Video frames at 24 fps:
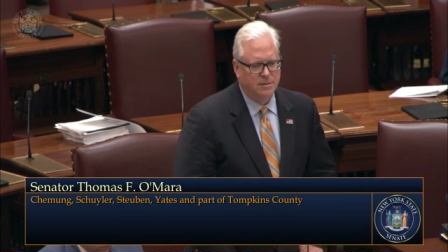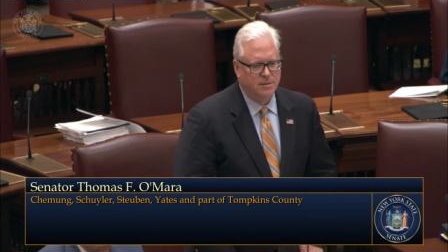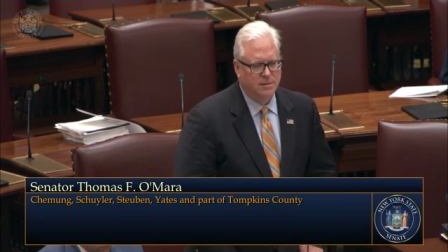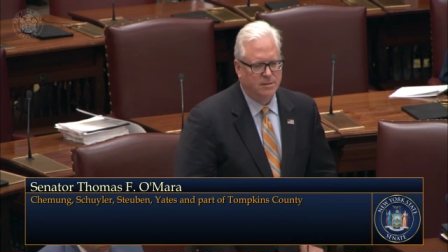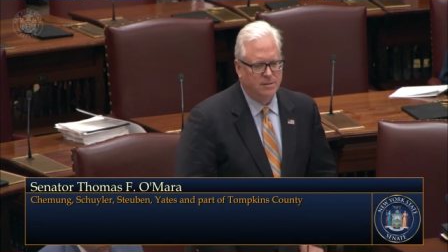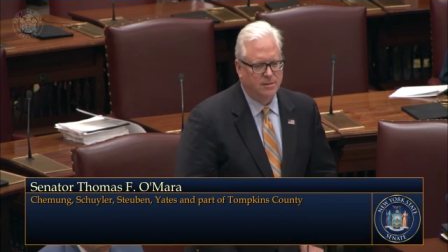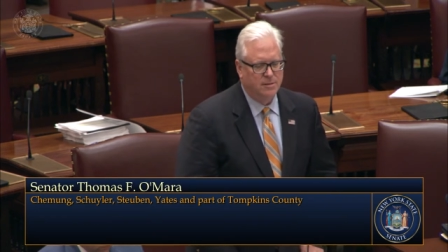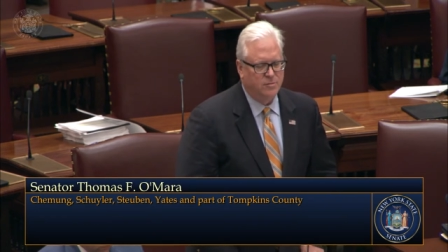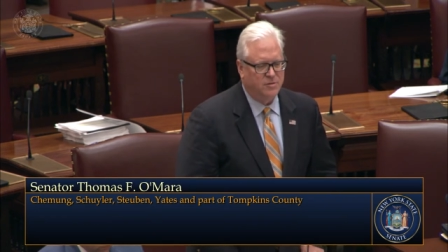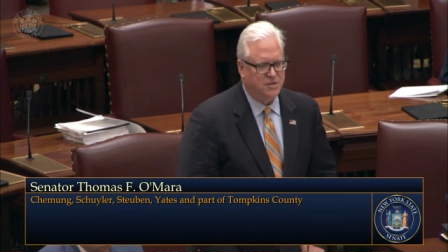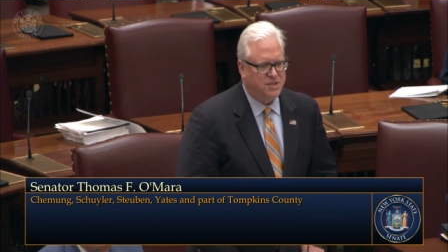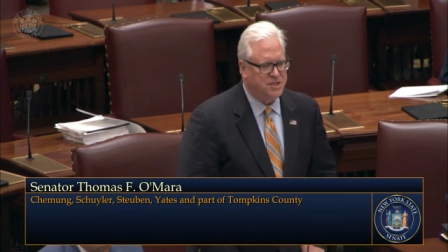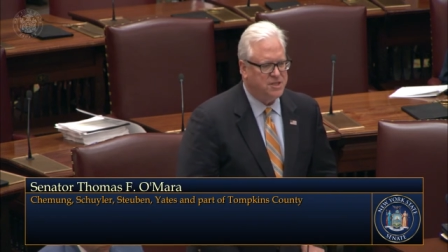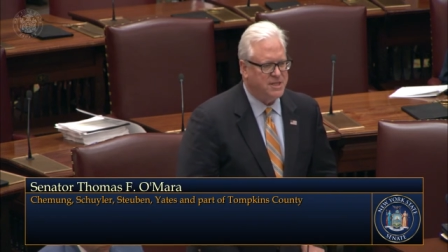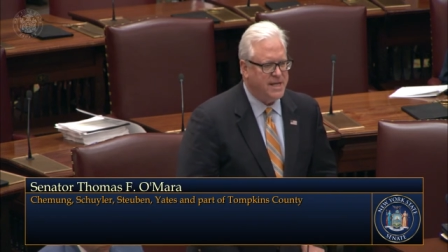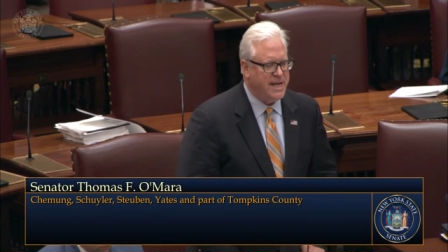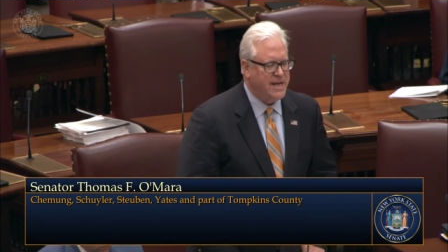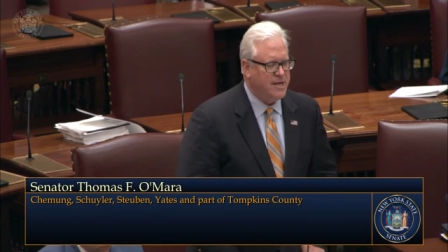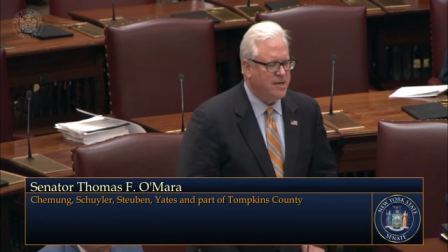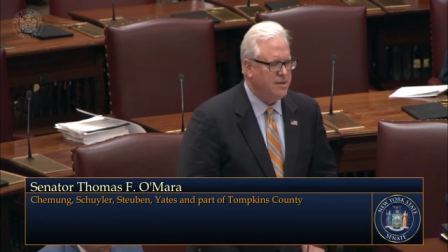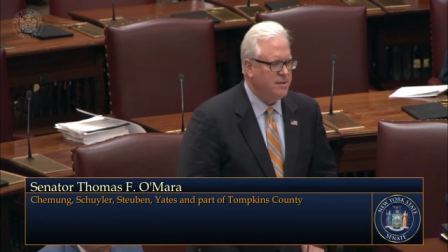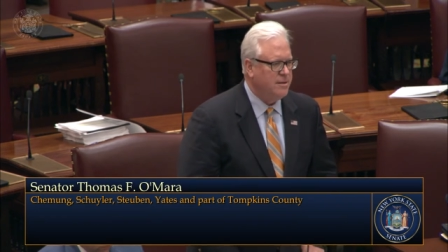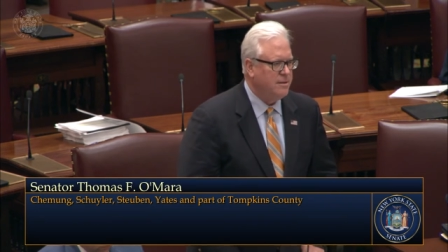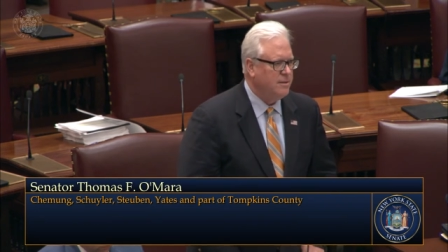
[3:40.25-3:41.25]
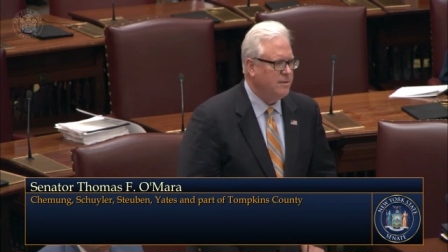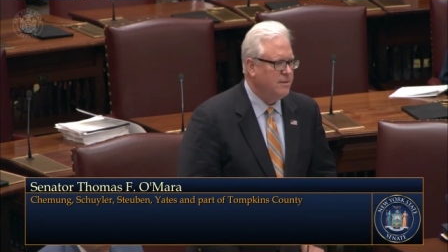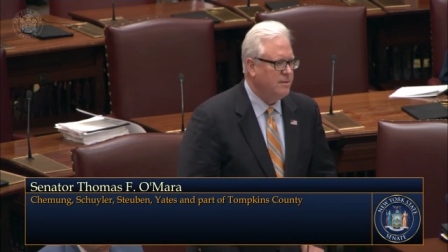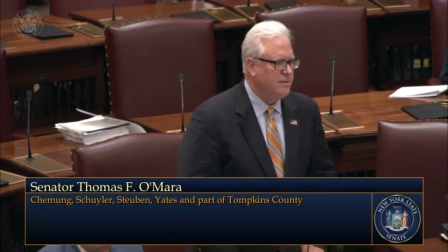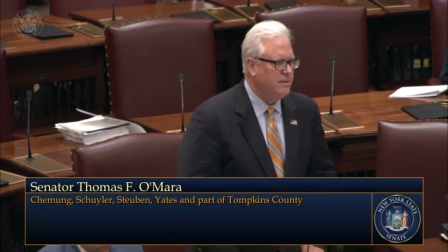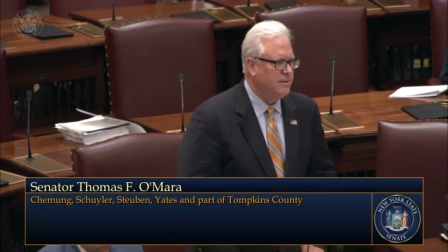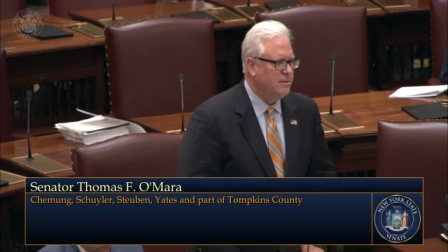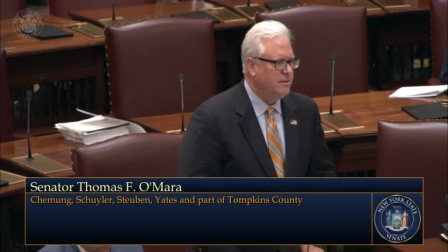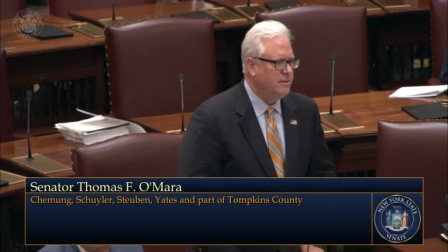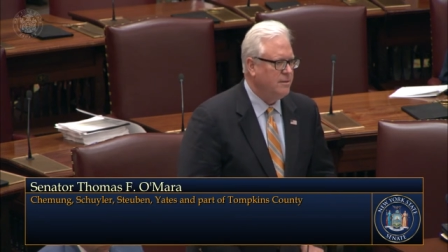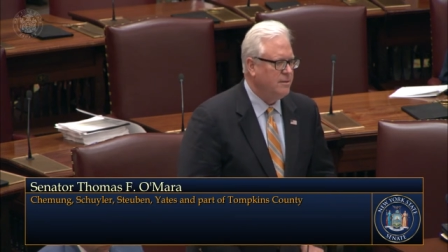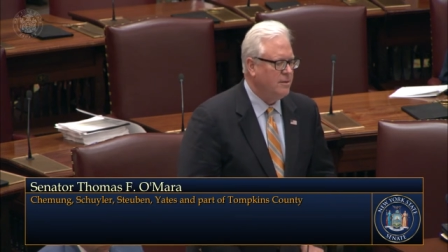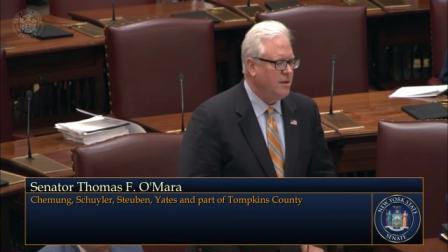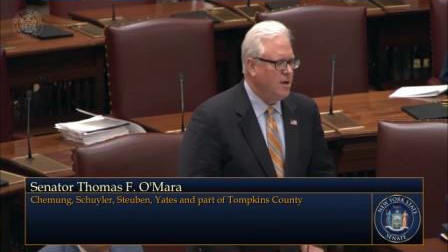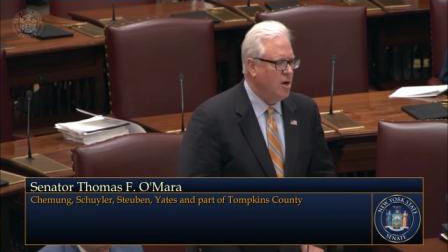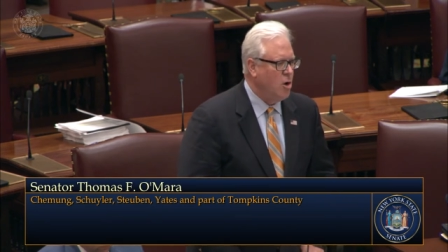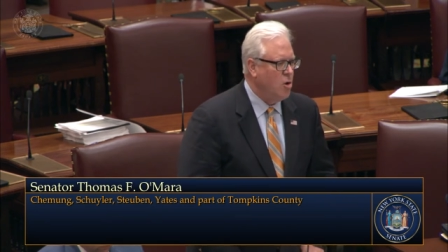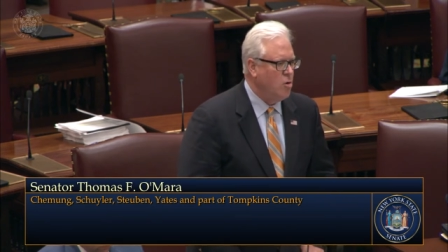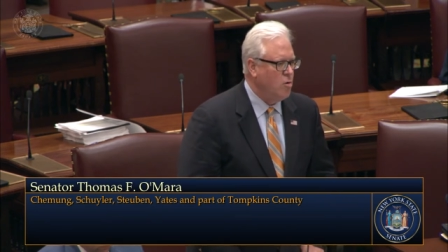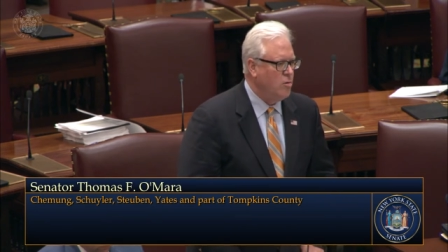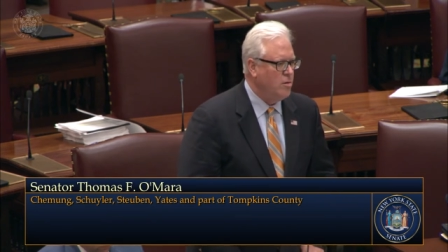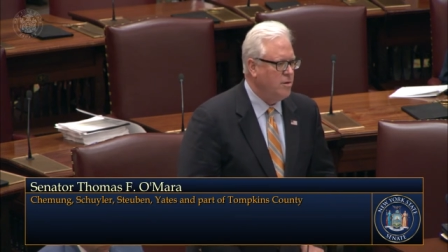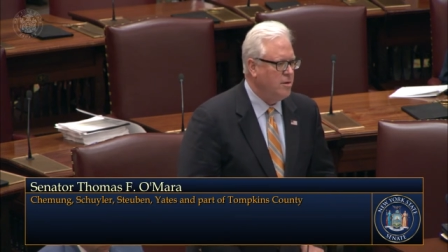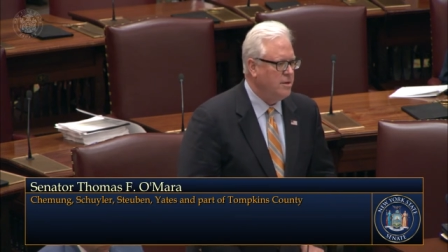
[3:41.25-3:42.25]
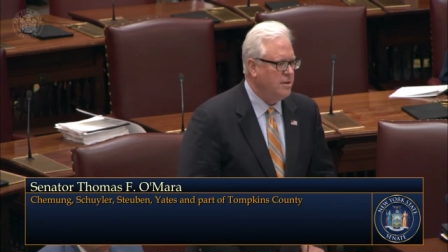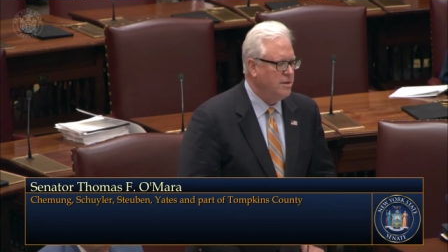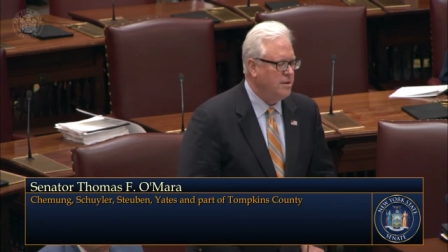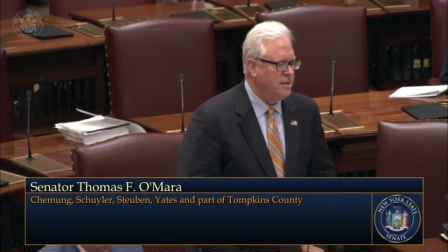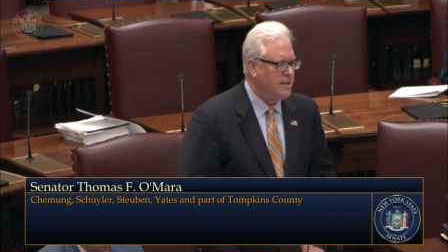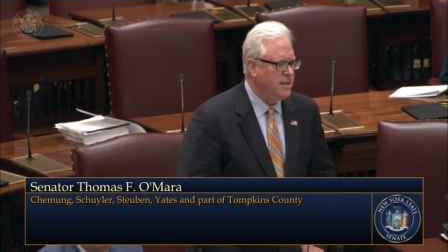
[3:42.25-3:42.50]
to a state owned